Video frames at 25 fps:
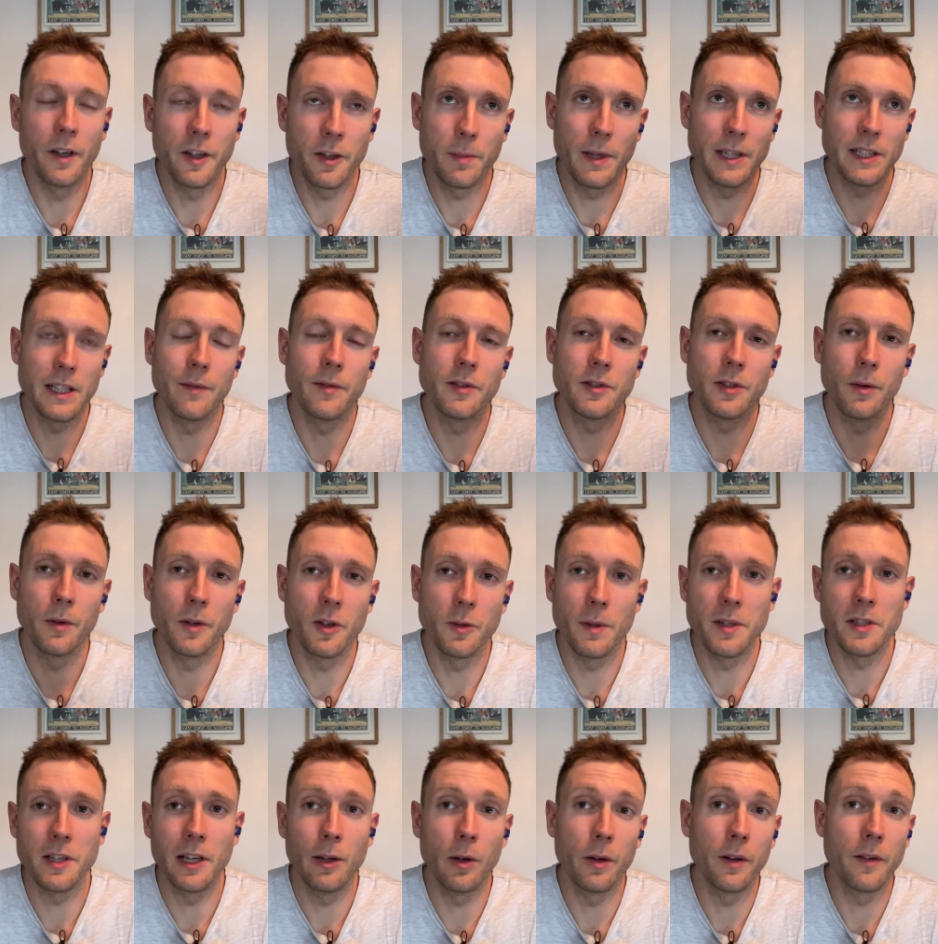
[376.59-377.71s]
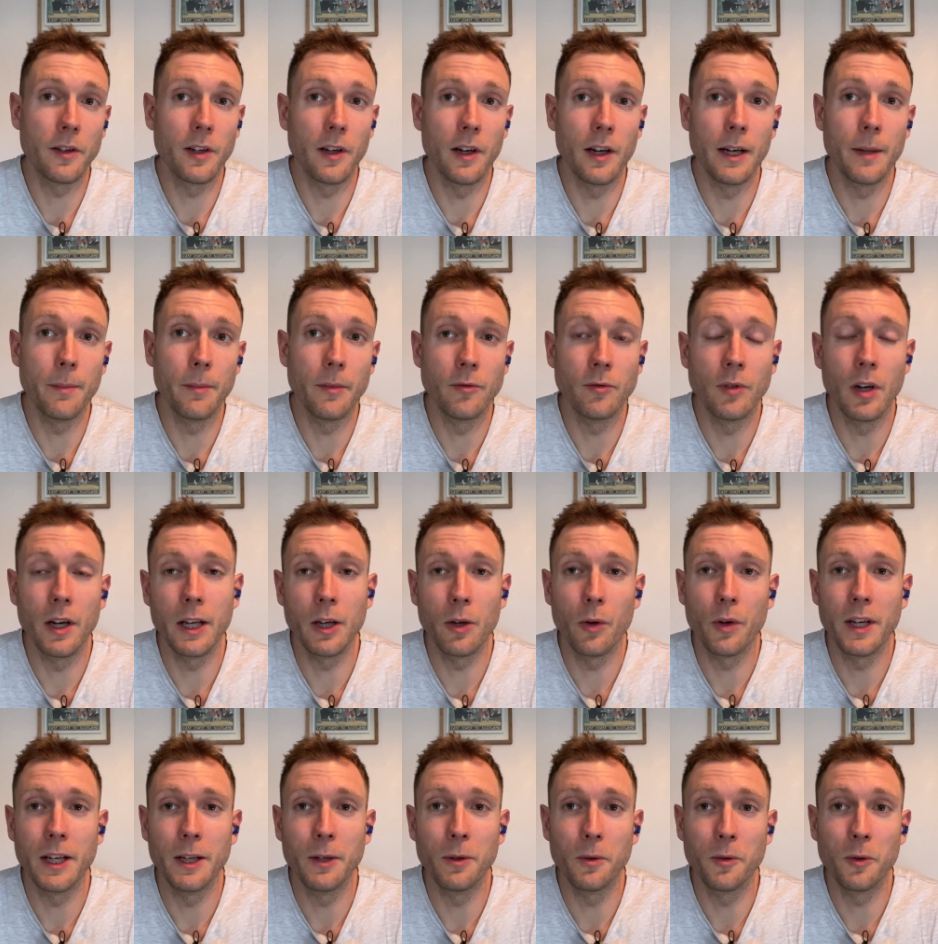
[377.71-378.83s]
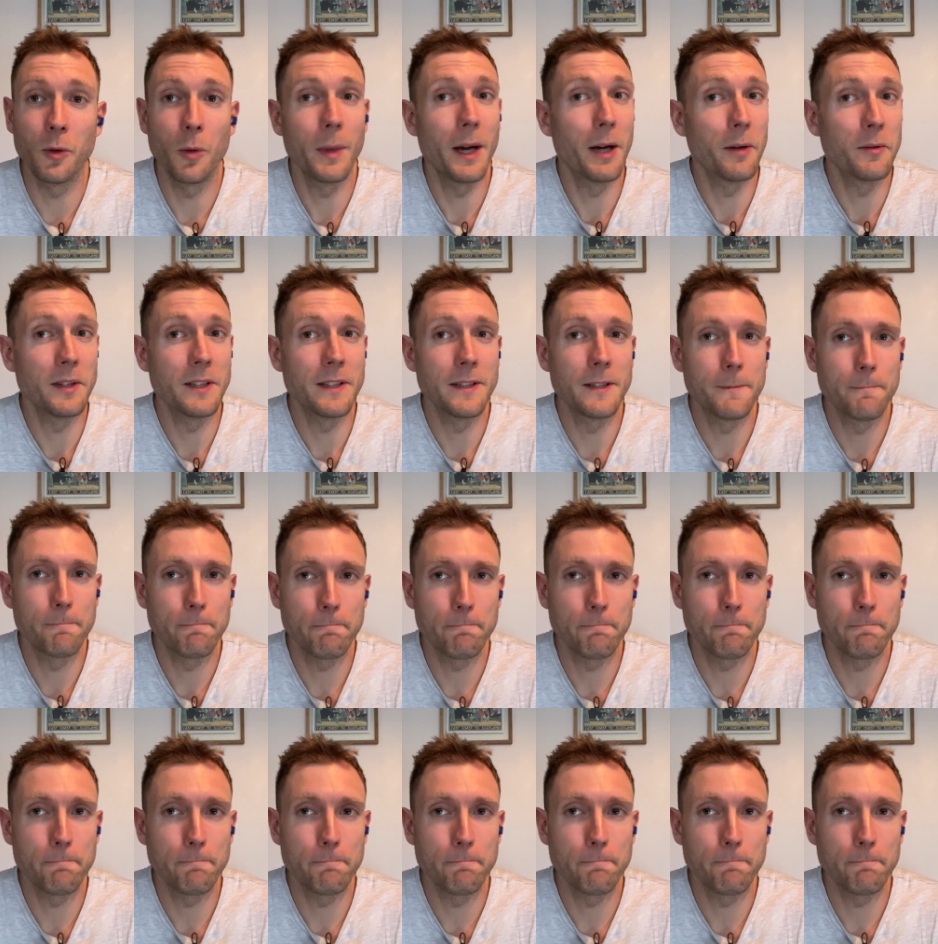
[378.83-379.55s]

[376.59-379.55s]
especially for someone who spends a lot of time running on hills or mountains.